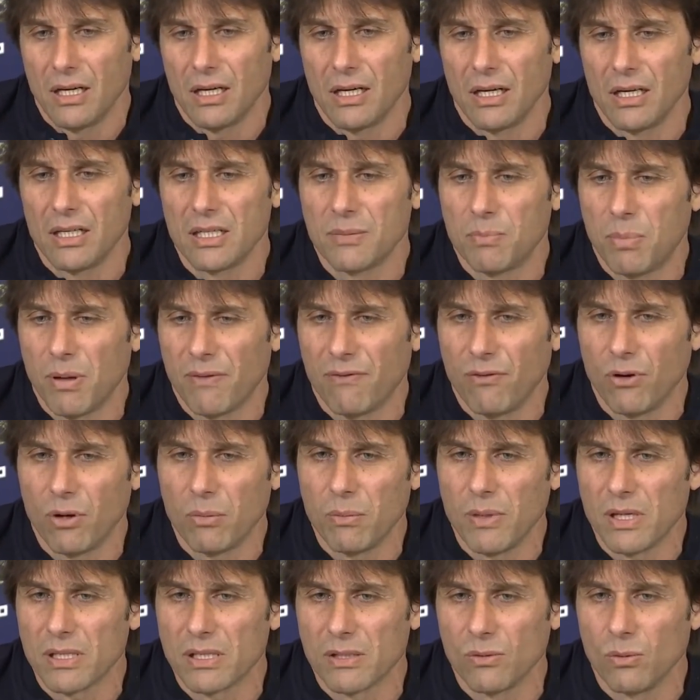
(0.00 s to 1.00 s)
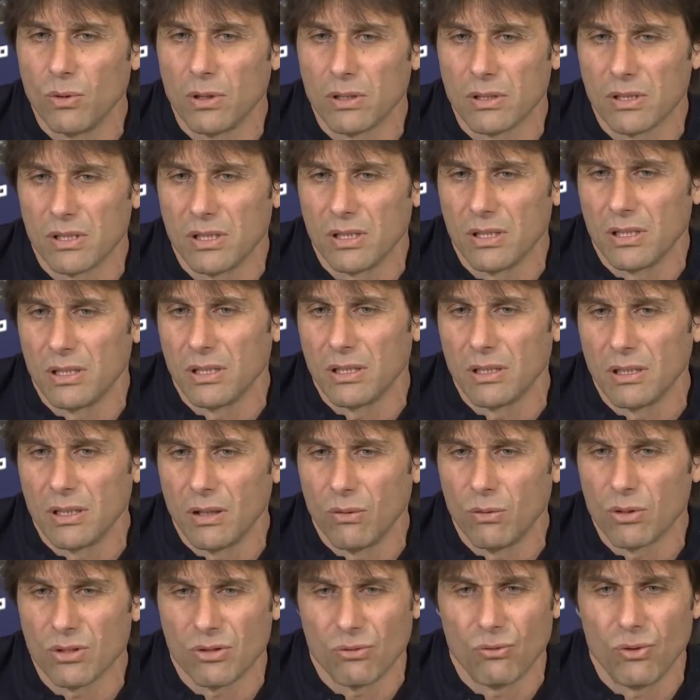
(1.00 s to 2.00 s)
his performance was
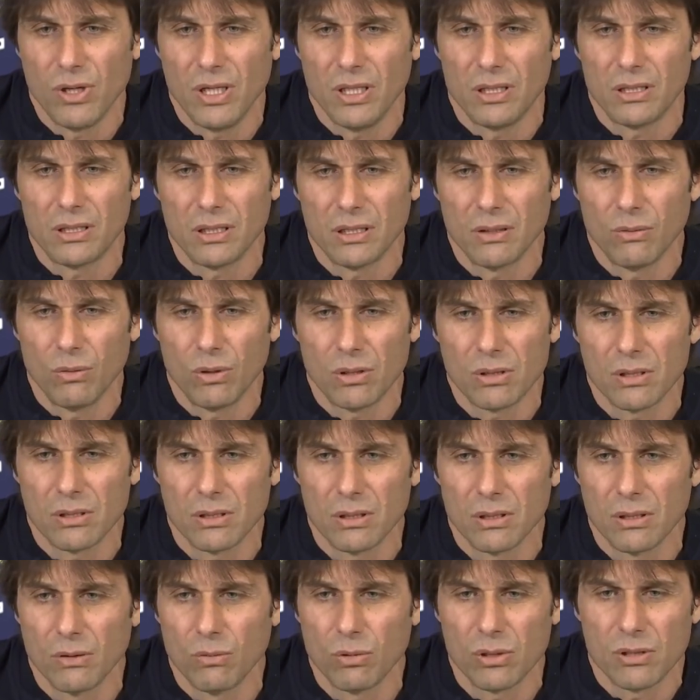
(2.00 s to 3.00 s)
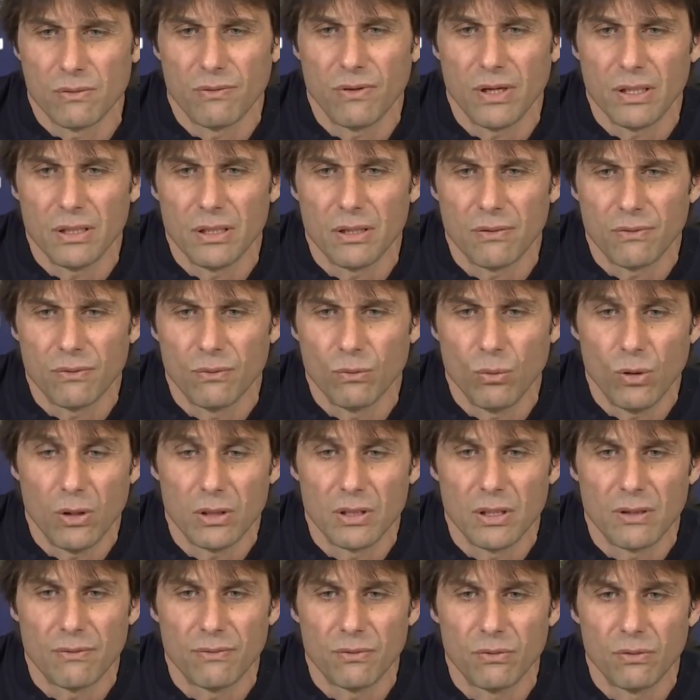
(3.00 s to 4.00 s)
great, was
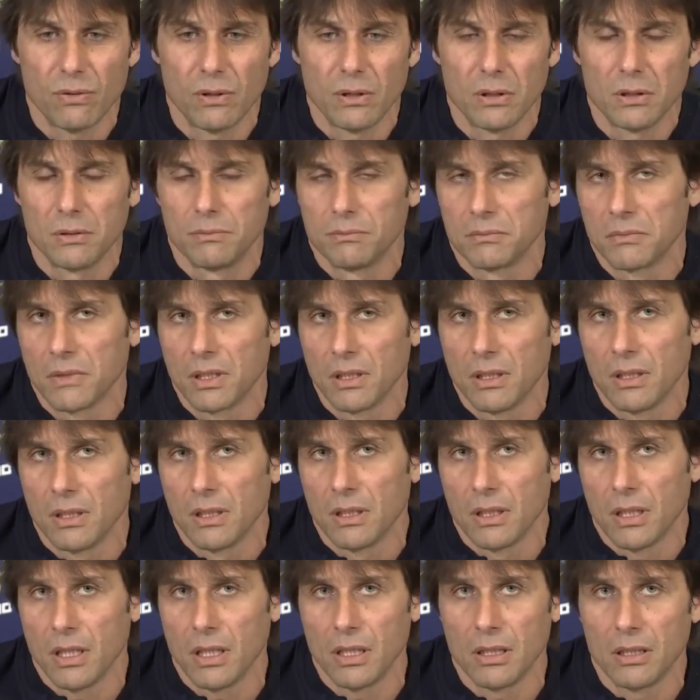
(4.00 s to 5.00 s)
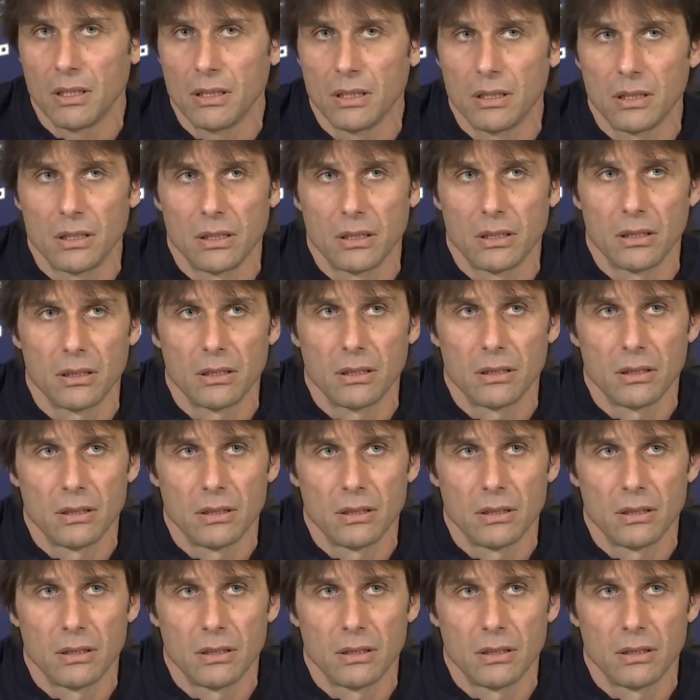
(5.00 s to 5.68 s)
wonderful, and